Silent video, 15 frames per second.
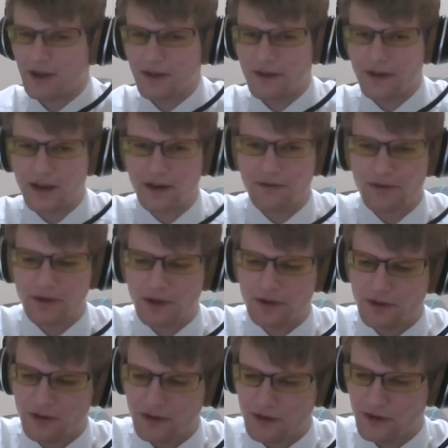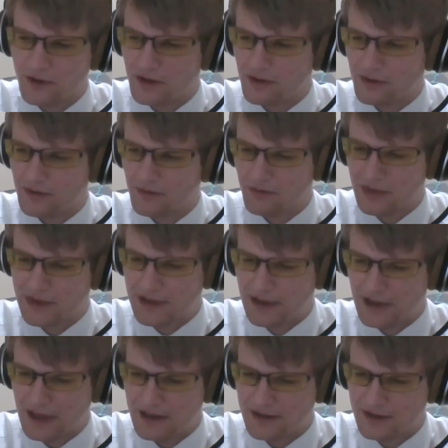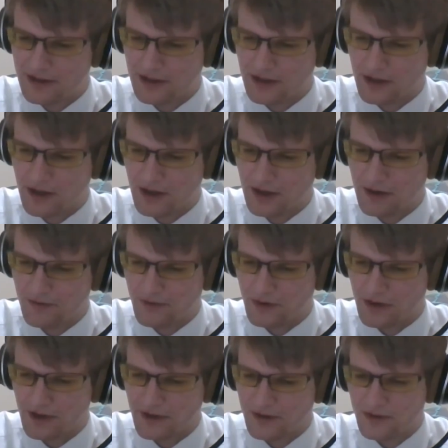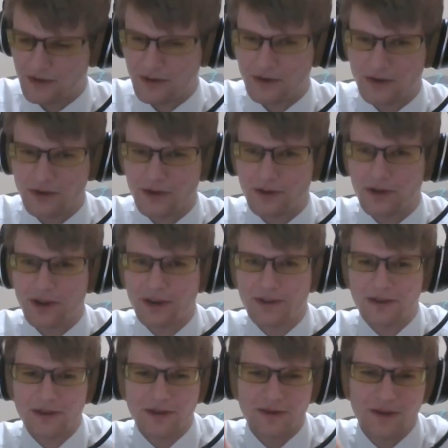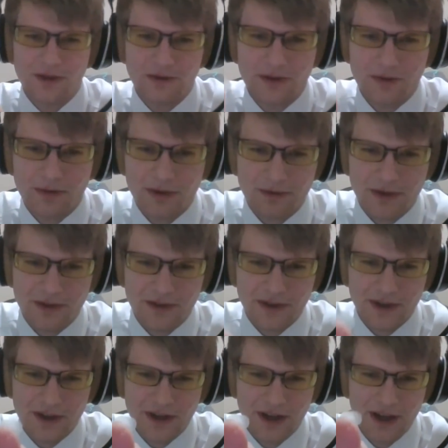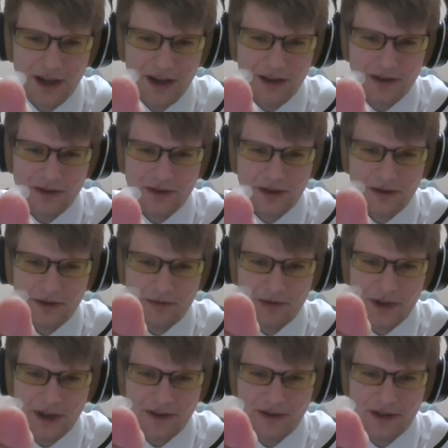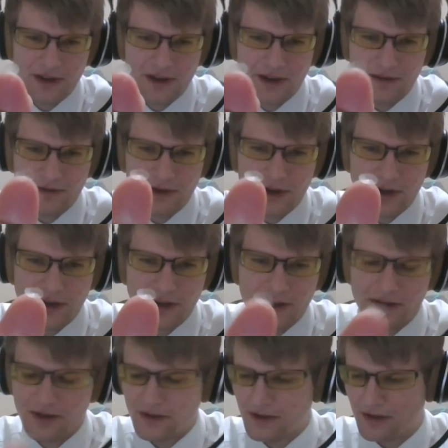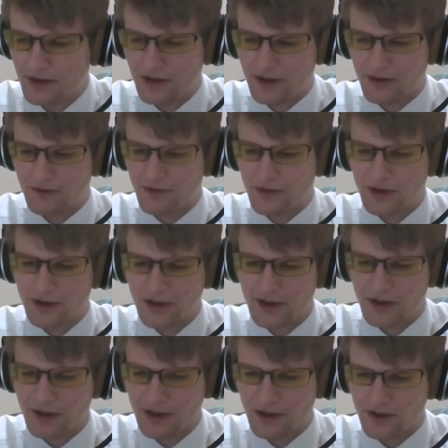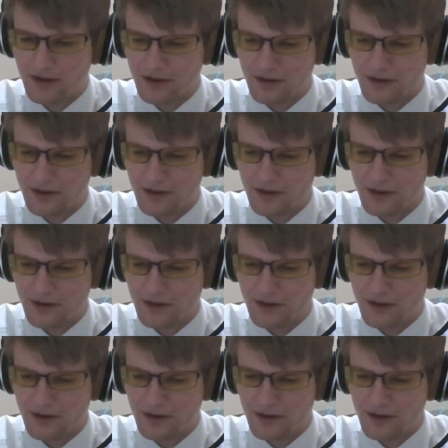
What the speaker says: they have little plastic coverings. I'll show you guys. I don't even know if you'll be able to see it. Just a little plastic covering covering the